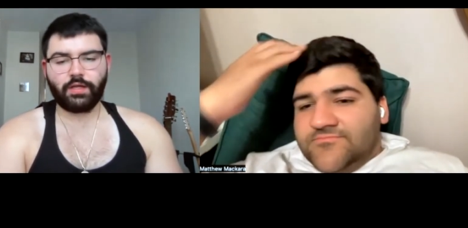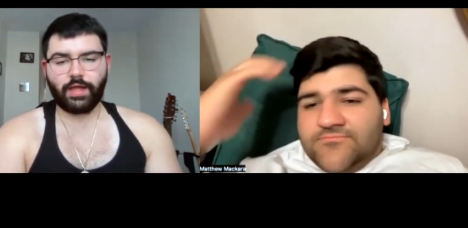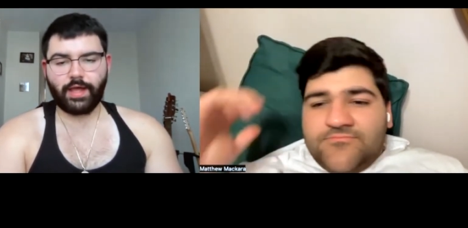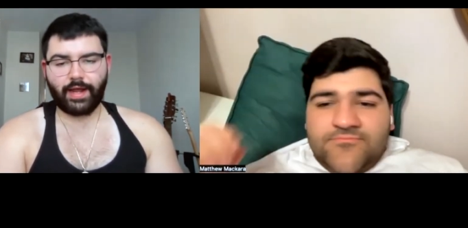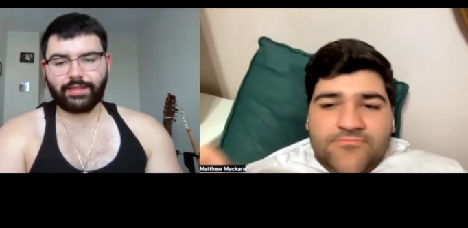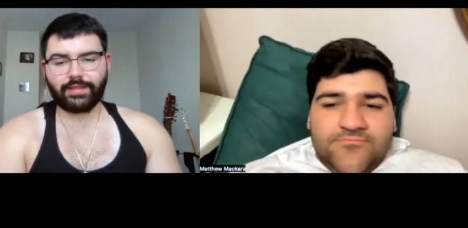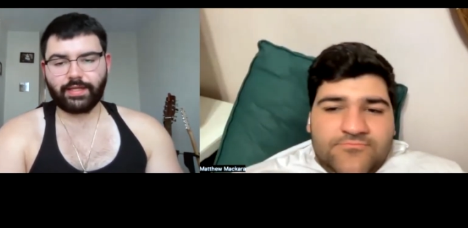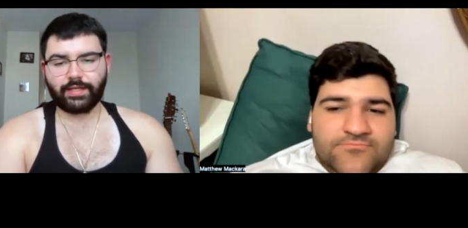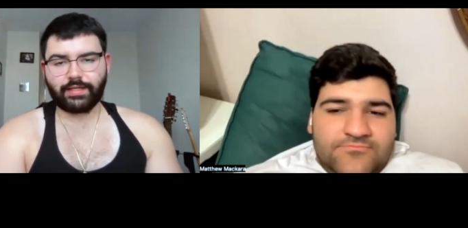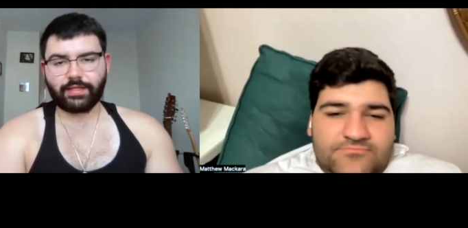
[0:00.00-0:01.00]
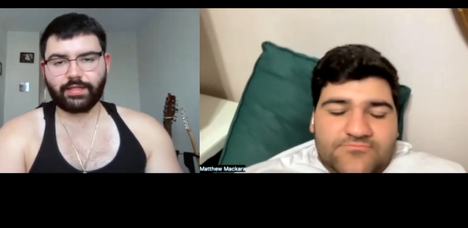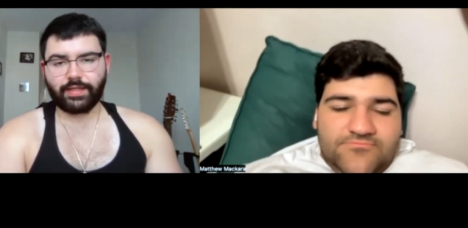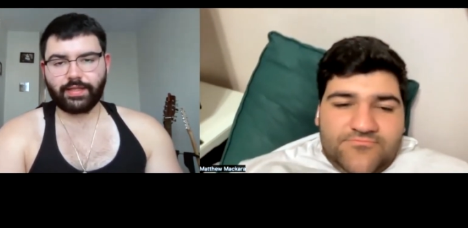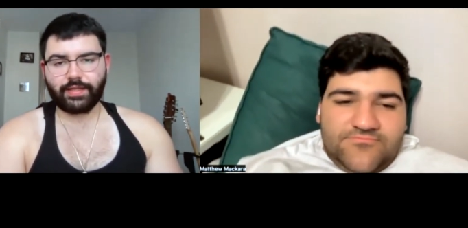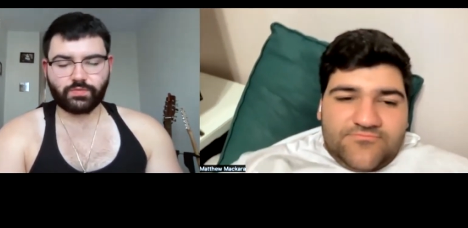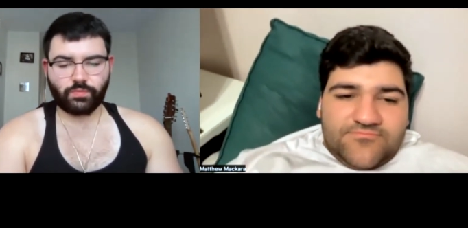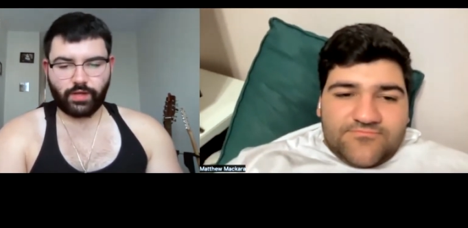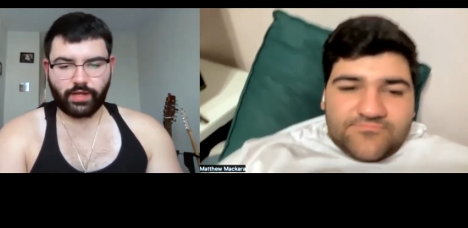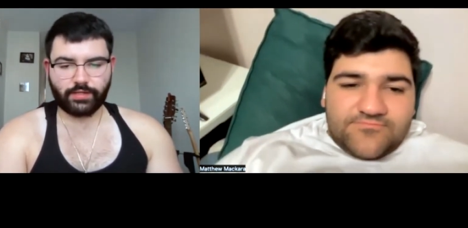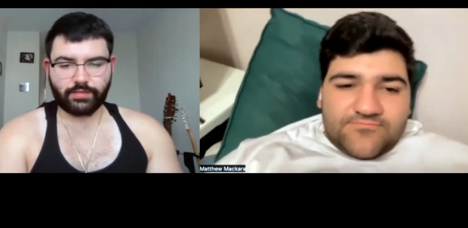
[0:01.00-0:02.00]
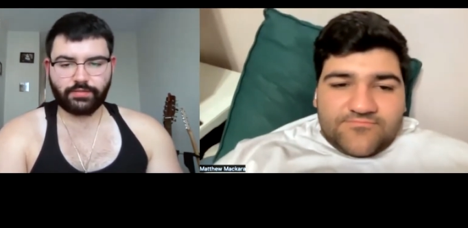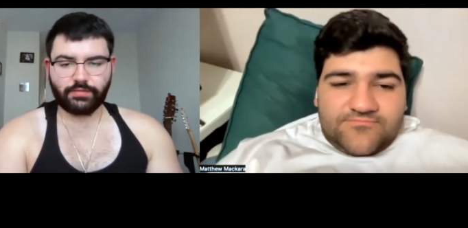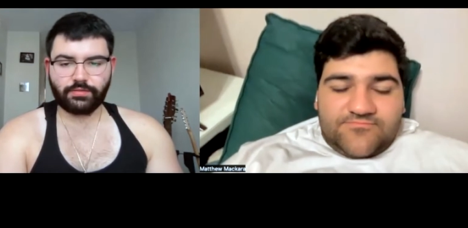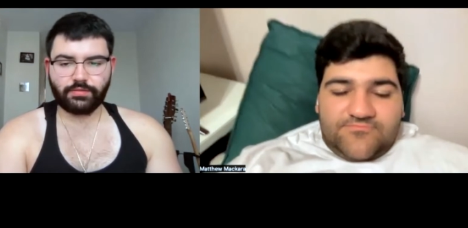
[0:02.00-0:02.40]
Speaker 1: And I think that's when